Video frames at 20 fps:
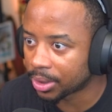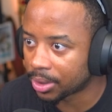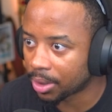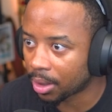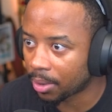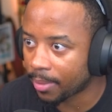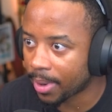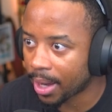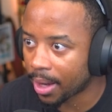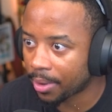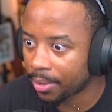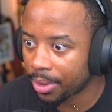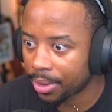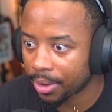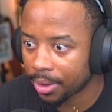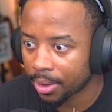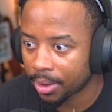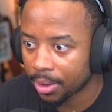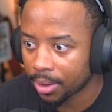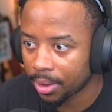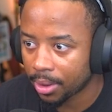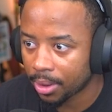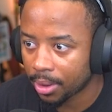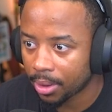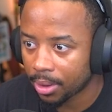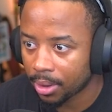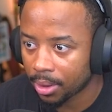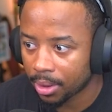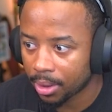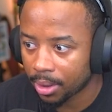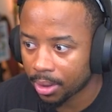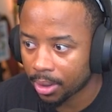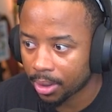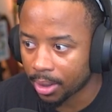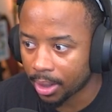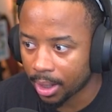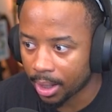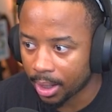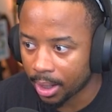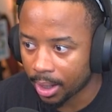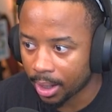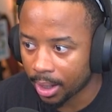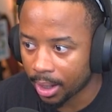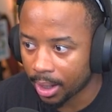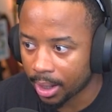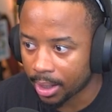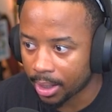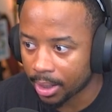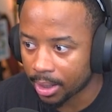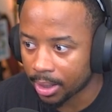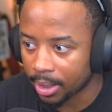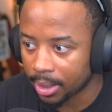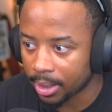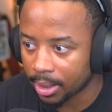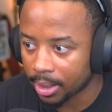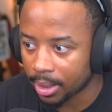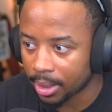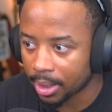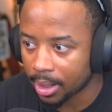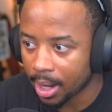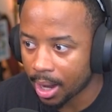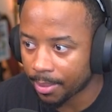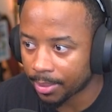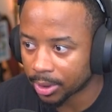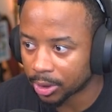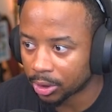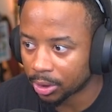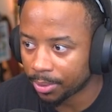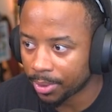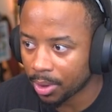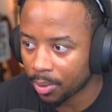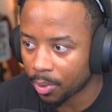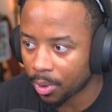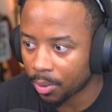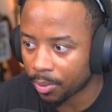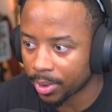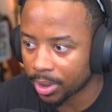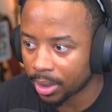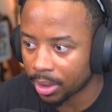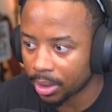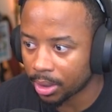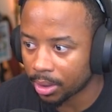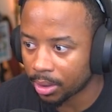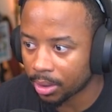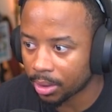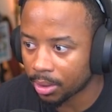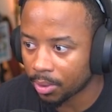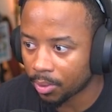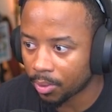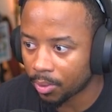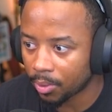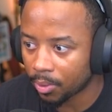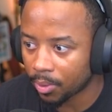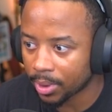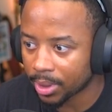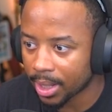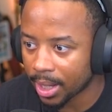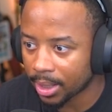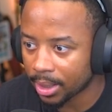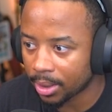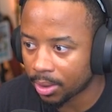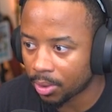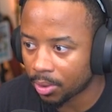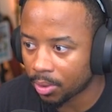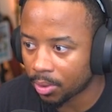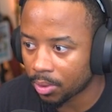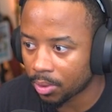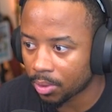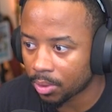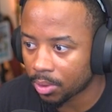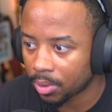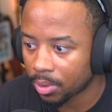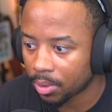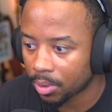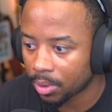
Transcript: Dirtmouth, and I'm assuming where that little